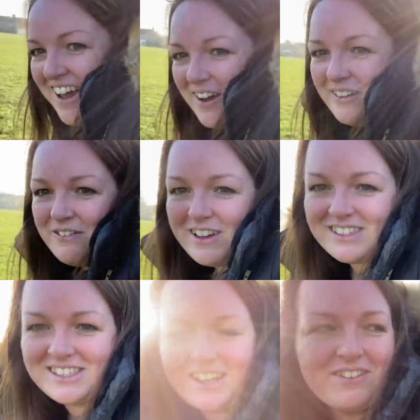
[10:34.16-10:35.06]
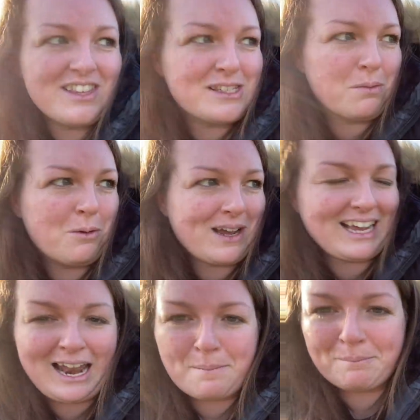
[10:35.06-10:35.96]
We first discovered this when we went
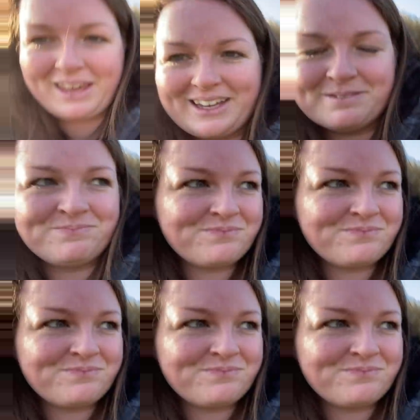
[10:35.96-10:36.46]
glamping.